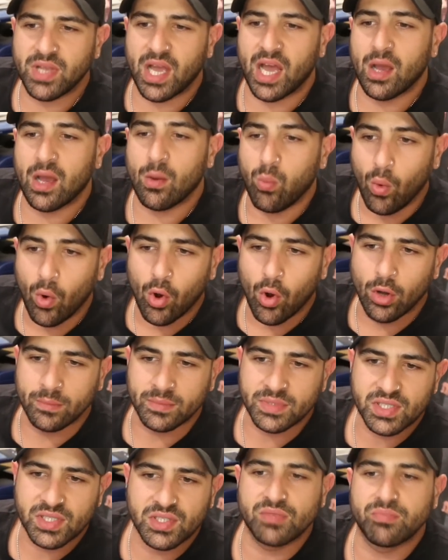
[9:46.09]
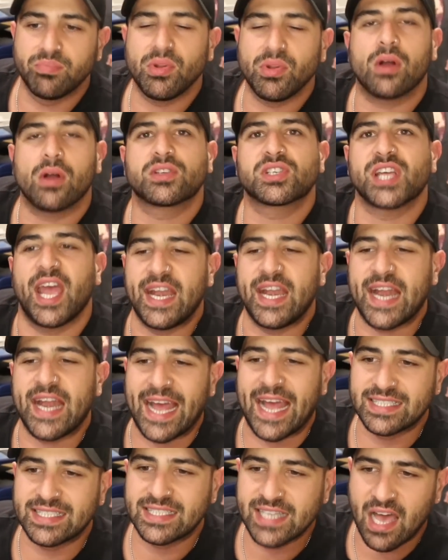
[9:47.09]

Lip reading: to blockchain at